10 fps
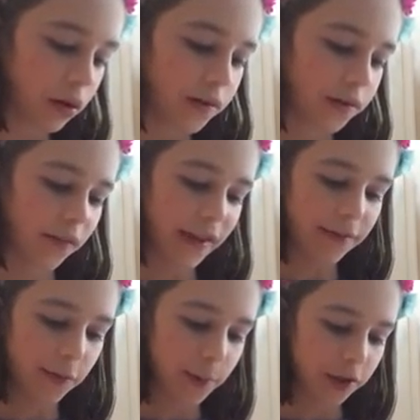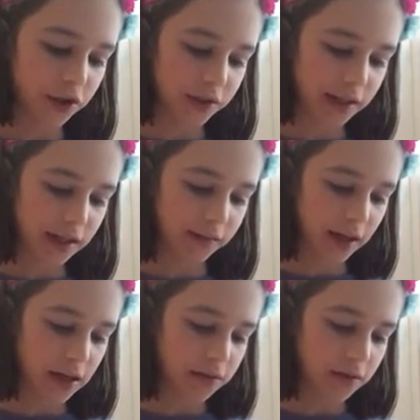So thank you for purchasing.
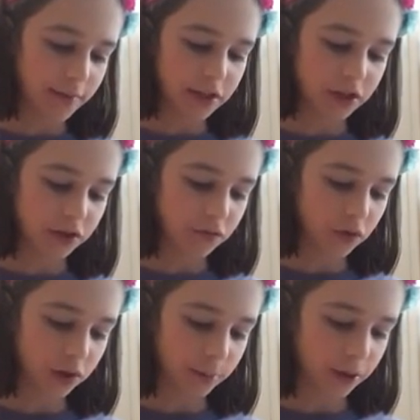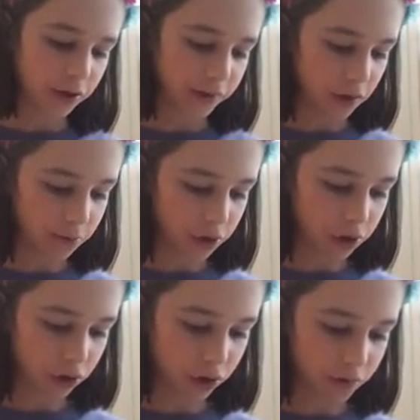Thank you so much for your purchase. I hope you enjoy your